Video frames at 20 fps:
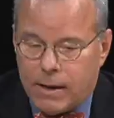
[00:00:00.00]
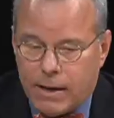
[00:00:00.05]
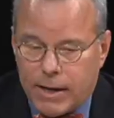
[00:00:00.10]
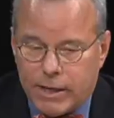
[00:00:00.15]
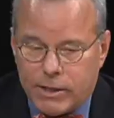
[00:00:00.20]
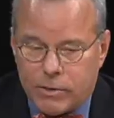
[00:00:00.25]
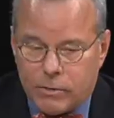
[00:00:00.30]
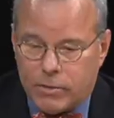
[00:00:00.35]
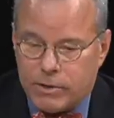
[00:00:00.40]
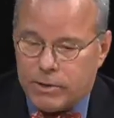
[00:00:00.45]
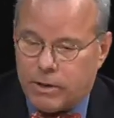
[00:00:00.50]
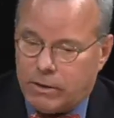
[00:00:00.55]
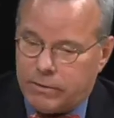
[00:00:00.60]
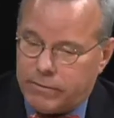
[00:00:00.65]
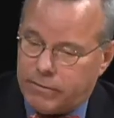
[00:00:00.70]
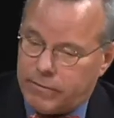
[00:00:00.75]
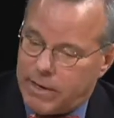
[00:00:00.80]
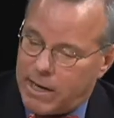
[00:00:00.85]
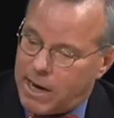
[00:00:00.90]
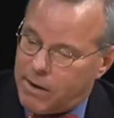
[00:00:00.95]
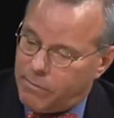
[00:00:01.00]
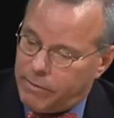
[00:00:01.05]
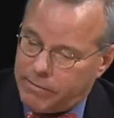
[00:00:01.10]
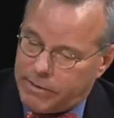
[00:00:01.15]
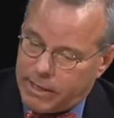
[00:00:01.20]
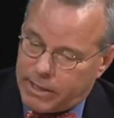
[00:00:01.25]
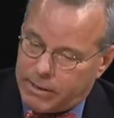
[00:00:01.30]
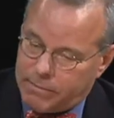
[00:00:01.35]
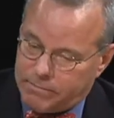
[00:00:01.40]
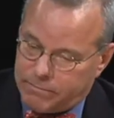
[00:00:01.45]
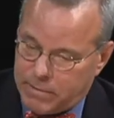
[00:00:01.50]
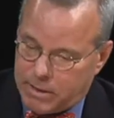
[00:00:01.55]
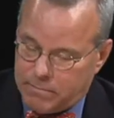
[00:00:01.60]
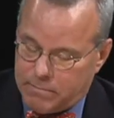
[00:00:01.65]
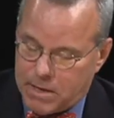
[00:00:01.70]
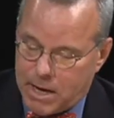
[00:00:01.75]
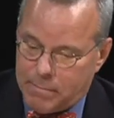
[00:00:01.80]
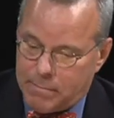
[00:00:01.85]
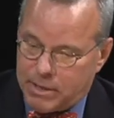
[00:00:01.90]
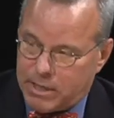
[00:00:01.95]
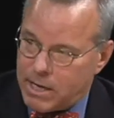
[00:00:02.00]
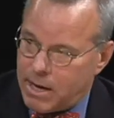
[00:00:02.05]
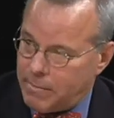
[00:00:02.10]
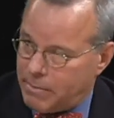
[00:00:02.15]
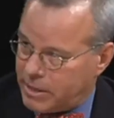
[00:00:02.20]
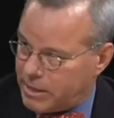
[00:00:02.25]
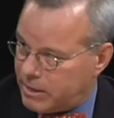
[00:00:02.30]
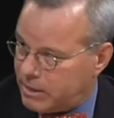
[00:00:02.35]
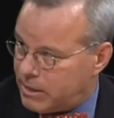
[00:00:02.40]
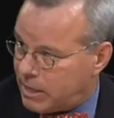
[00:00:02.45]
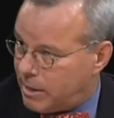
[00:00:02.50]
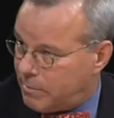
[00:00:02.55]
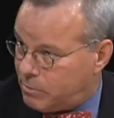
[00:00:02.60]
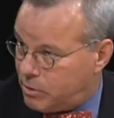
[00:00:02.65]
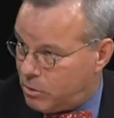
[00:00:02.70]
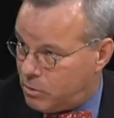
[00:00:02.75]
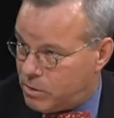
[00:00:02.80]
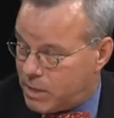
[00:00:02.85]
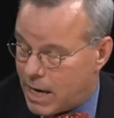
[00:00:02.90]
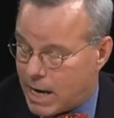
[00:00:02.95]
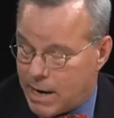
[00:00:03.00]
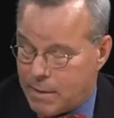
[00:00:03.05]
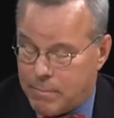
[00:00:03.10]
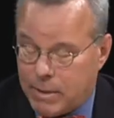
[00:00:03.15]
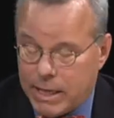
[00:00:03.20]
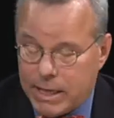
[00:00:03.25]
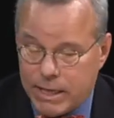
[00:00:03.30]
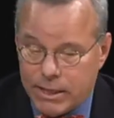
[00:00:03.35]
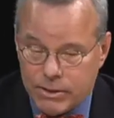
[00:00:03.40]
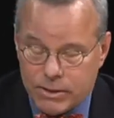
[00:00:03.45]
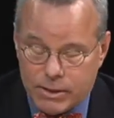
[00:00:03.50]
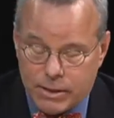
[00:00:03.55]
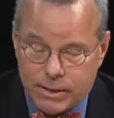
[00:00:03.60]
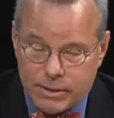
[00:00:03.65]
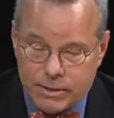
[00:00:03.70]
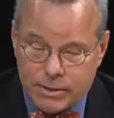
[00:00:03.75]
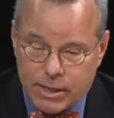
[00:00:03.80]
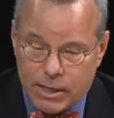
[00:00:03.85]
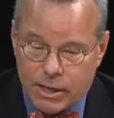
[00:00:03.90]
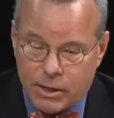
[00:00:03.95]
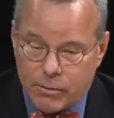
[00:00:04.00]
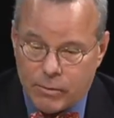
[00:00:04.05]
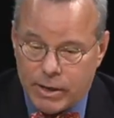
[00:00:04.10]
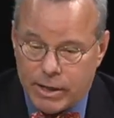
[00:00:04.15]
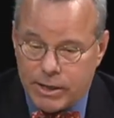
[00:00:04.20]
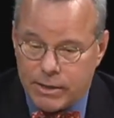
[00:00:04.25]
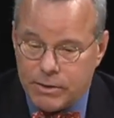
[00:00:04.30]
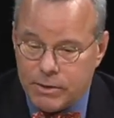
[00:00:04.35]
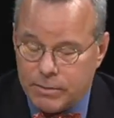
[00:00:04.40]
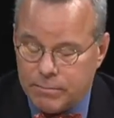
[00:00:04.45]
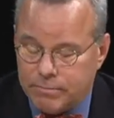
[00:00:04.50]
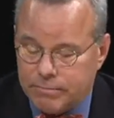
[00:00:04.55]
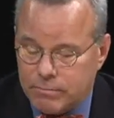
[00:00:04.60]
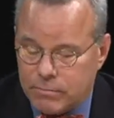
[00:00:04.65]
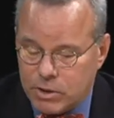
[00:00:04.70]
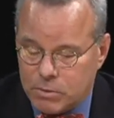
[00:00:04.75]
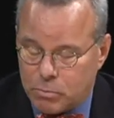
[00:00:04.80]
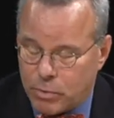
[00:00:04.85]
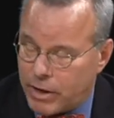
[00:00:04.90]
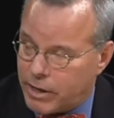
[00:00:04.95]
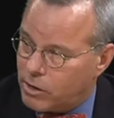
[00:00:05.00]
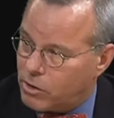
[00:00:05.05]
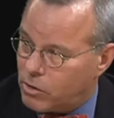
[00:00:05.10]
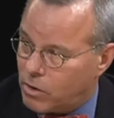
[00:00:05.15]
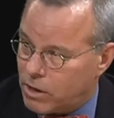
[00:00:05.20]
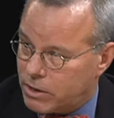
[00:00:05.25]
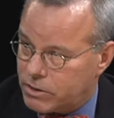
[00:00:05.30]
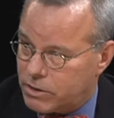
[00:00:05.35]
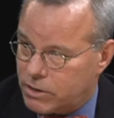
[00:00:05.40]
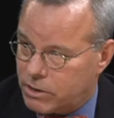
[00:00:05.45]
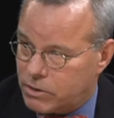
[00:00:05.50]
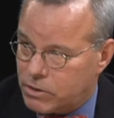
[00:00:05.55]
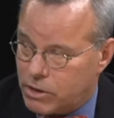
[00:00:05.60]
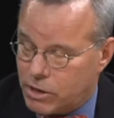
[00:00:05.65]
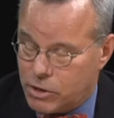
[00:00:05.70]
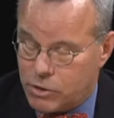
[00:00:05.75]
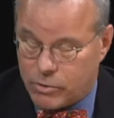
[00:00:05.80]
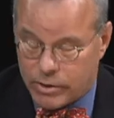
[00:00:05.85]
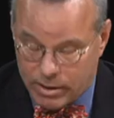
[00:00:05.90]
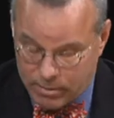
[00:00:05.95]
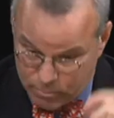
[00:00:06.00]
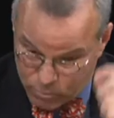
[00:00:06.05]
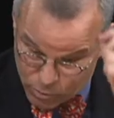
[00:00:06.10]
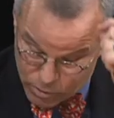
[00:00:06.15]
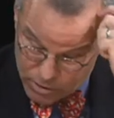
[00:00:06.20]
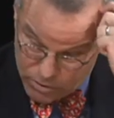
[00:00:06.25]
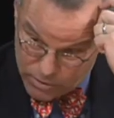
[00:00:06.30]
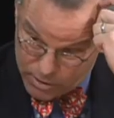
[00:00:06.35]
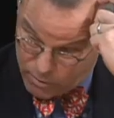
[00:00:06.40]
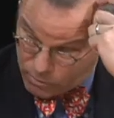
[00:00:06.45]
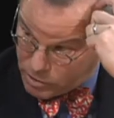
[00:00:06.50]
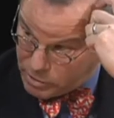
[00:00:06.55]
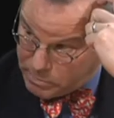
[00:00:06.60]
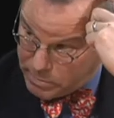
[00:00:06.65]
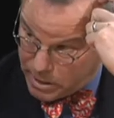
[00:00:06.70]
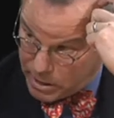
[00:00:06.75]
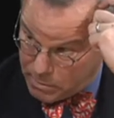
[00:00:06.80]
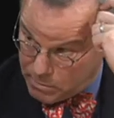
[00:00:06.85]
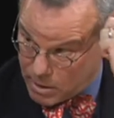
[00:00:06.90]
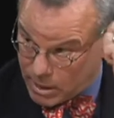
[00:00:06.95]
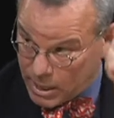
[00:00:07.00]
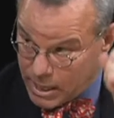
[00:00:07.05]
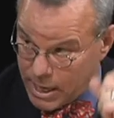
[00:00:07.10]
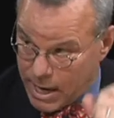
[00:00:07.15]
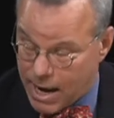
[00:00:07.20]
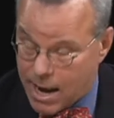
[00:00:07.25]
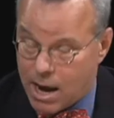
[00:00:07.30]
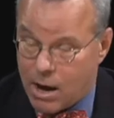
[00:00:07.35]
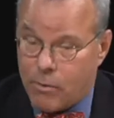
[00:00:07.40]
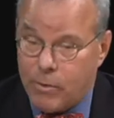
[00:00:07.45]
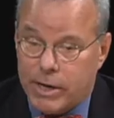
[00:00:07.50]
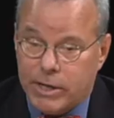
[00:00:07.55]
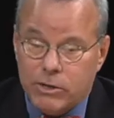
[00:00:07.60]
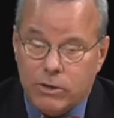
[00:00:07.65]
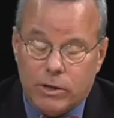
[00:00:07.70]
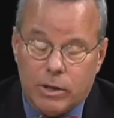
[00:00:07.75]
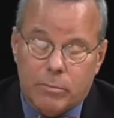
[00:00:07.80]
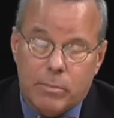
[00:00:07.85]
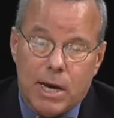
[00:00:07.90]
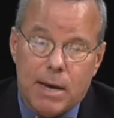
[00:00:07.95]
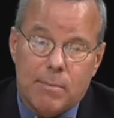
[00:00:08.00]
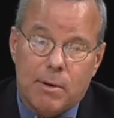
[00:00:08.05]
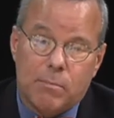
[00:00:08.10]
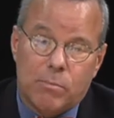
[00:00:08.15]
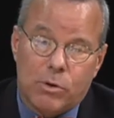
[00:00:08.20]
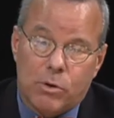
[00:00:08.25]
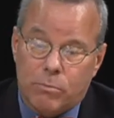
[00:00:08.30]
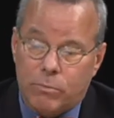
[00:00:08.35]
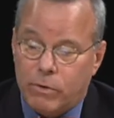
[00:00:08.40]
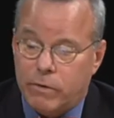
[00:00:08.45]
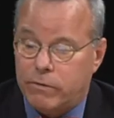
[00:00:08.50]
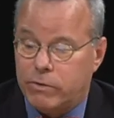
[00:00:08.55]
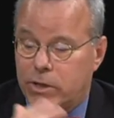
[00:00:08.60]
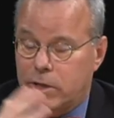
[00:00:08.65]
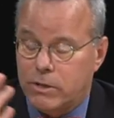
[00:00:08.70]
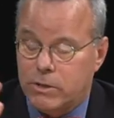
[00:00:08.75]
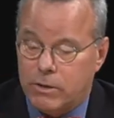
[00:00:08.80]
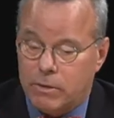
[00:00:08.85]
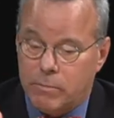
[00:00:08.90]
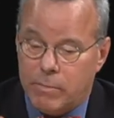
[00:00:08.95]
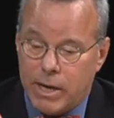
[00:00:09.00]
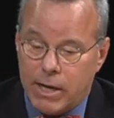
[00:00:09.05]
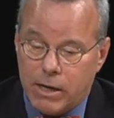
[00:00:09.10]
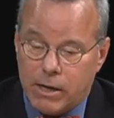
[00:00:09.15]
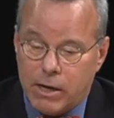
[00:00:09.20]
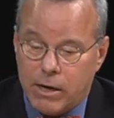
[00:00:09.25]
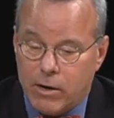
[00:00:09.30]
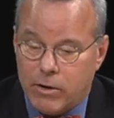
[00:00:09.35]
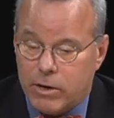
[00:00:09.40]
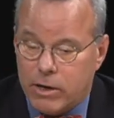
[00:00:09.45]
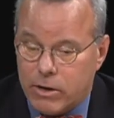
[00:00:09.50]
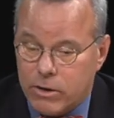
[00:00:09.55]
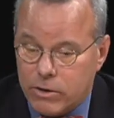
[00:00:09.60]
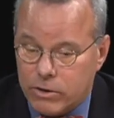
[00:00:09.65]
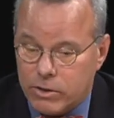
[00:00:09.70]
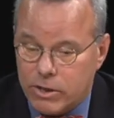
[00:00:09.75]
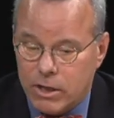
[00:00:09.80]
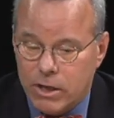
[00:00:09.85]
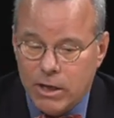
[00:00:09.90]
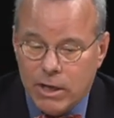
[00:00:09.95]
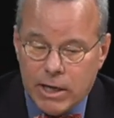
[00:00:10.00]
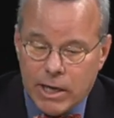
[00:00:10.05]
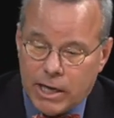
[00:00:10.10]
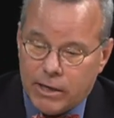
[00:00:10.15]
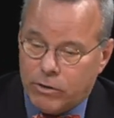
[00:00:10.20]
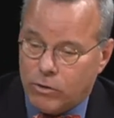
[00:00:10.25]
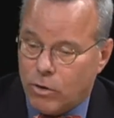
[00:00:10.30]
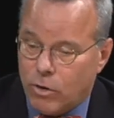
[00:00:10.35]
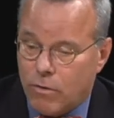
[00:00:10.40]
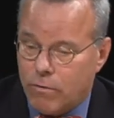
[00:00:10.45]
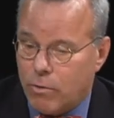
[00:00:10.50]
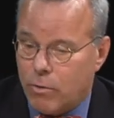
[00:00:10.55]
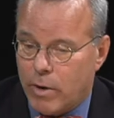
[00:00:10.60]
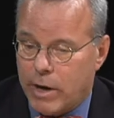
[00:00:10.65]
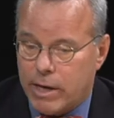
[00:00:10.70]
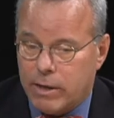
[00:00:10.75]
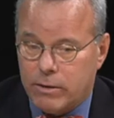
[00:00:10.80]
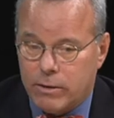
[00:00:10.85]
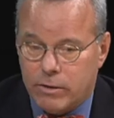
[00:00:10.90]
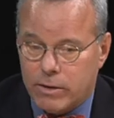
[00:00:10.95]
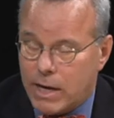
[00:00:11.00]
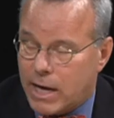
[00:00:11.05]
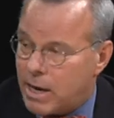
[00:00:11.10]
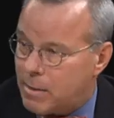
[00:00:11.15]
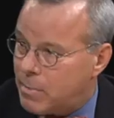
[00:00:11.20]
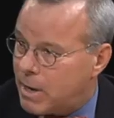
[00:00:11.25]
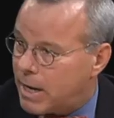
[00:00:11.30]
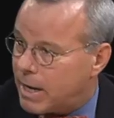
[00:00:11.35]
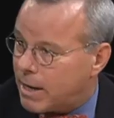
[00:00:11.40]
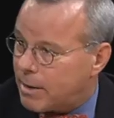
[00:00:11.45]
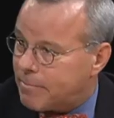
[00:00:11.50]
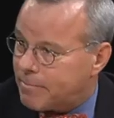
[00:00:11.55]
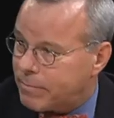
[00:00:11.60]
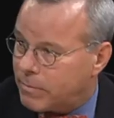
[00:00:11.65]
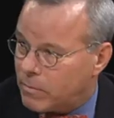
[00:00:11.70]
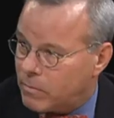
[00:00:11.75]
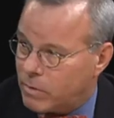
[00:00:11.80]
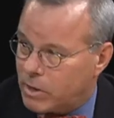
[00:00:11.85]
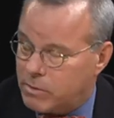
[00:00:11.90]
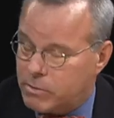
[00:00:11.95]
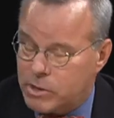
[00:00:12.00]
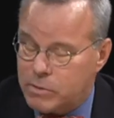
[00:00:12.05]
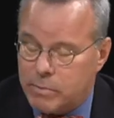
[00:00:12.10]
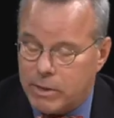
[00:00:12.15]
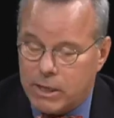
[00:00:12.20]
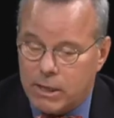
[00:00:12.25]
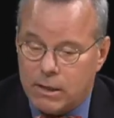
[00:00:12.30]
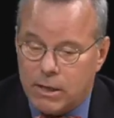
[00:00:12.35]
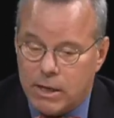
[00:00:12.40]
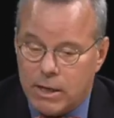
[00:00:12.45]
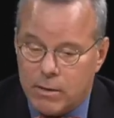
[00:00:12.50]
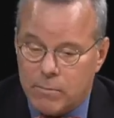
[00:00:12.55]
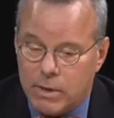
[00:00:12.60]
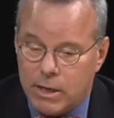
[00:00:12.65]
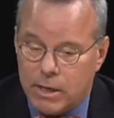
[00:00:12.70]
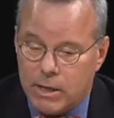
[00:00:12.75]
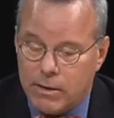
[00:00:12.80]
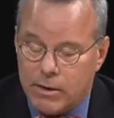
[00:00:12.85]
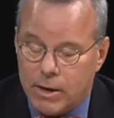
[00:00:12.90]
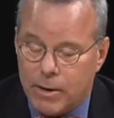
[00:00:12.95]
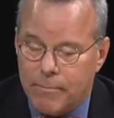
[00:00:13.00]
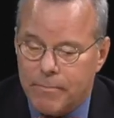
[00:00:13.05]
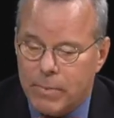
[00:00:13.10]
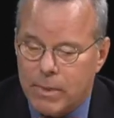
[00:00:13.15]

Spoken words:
As a result of that, we've got an epidemic in type 2 diabetes that is getting ready to spread across this country. And boy, you think we're spending money now, wait till the baby boom moves into the Medicare years and they're overweight and they're diabetic. You're spending a lot of money there.